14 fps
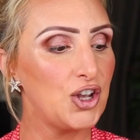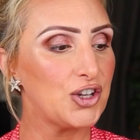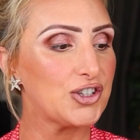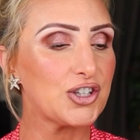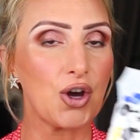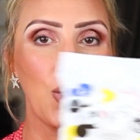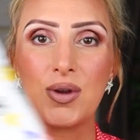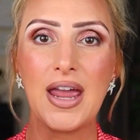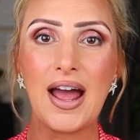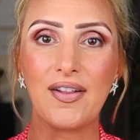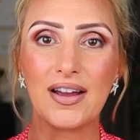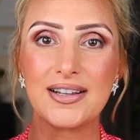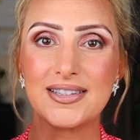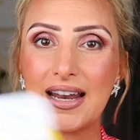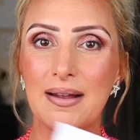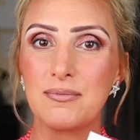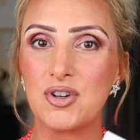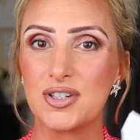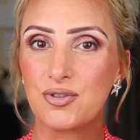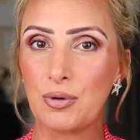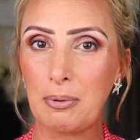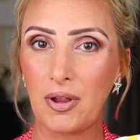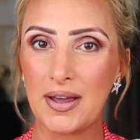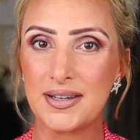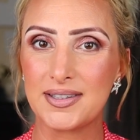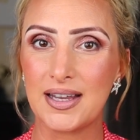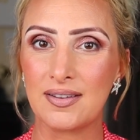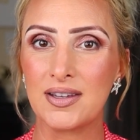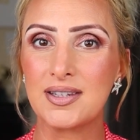So yeah, like I said, I'm just replacing,